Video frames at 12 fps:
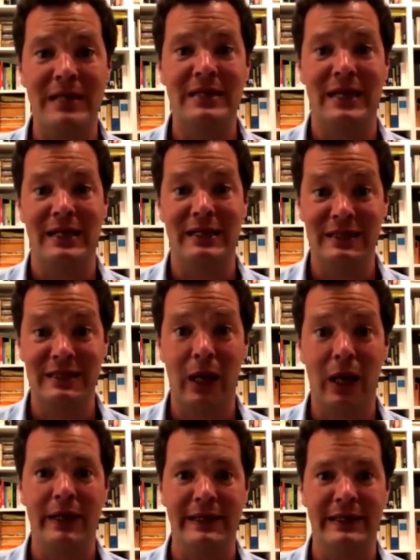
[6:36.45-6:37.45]
and
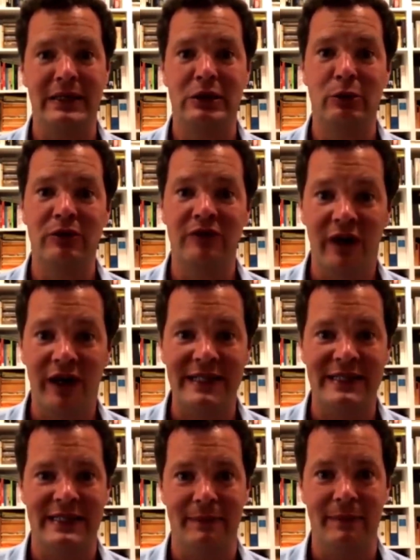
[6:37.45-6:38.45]
designed to advise
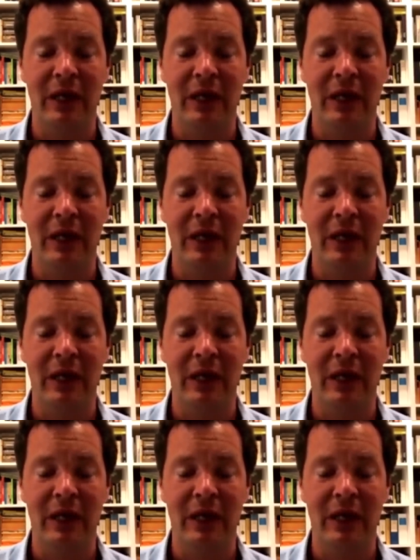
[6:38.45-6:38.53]
him.